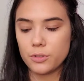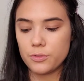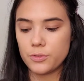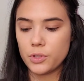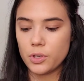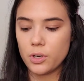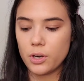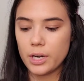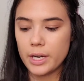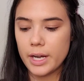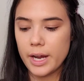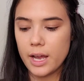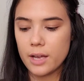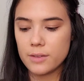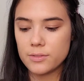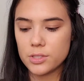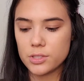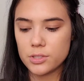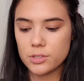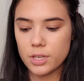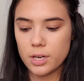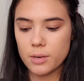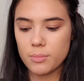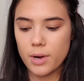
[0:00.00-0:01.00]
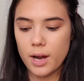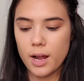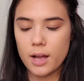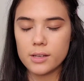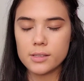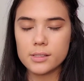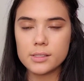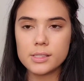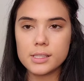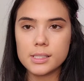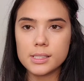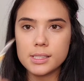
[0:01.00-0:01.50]
If you already have straight
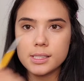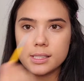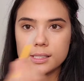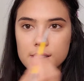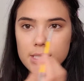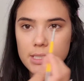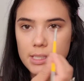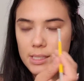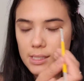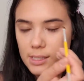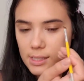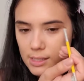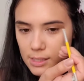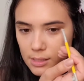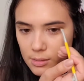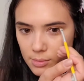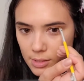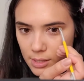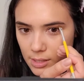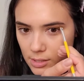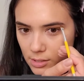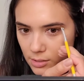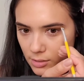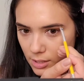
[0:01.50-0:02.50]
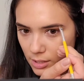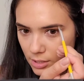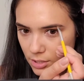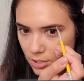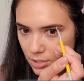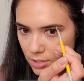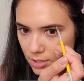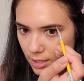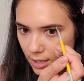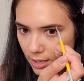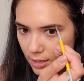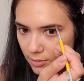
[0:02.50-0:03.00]
brows, this is easy because you can
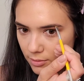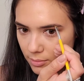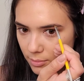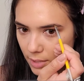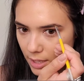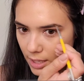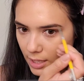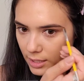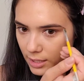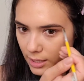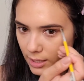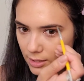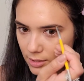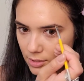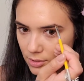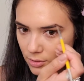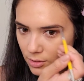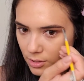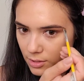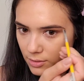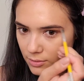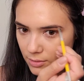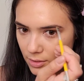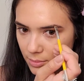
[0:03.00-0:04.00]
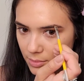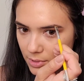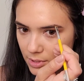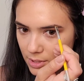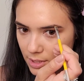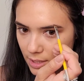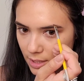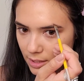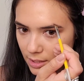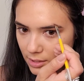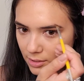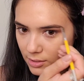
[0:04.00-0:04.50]
just kind of make like sort of almost
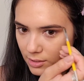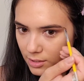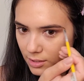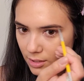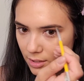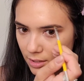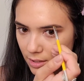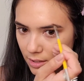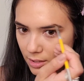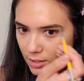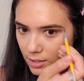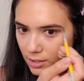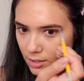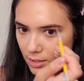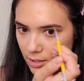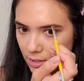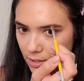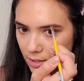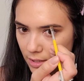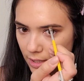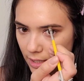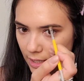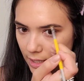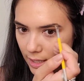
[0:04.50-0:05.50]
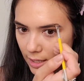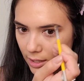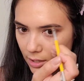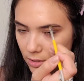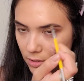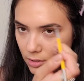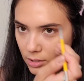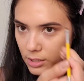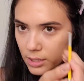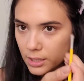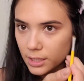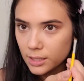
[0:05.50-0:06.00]
like a little
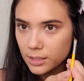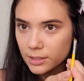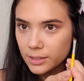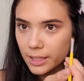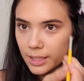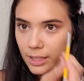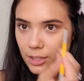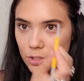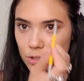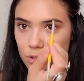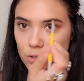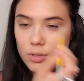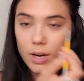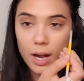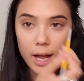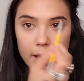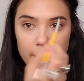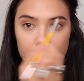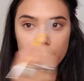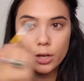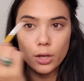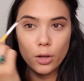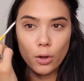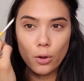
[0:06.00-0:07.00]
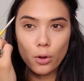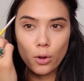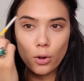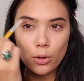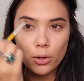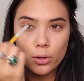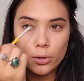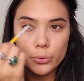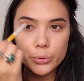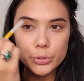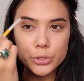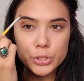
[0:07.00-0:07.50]
angle here, like a
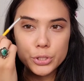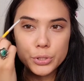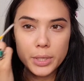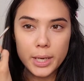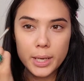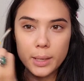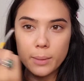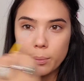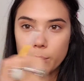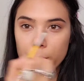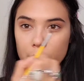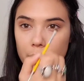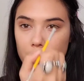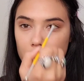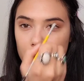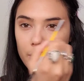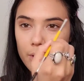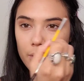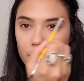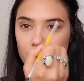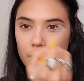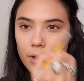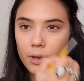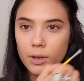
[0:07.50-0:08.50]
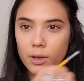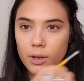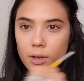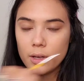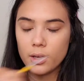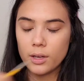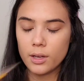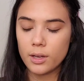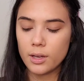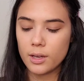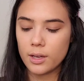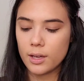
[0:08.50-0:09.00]
triangle shape,
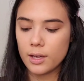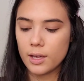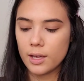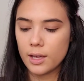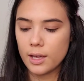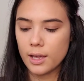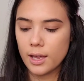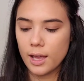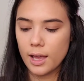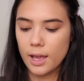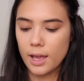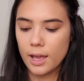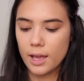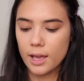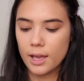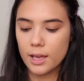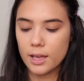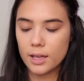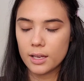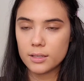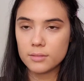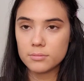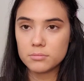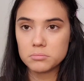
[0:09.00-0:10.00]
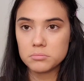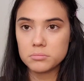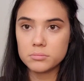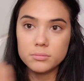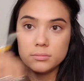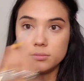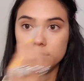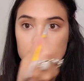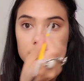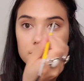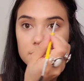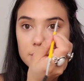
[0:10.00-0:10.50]
and
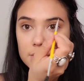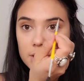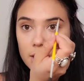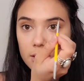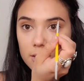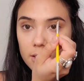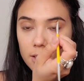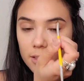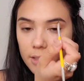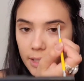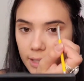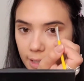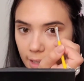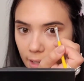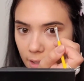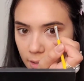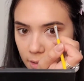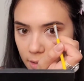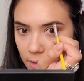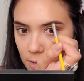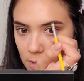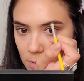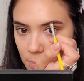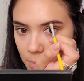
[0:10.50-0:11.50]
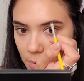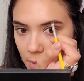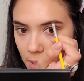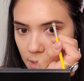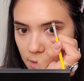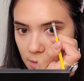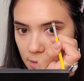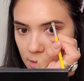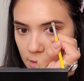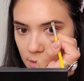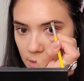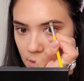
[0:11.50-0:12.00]
they'll look like Gal Gadot's
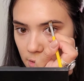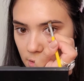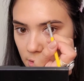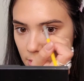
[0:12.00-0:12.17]
brows.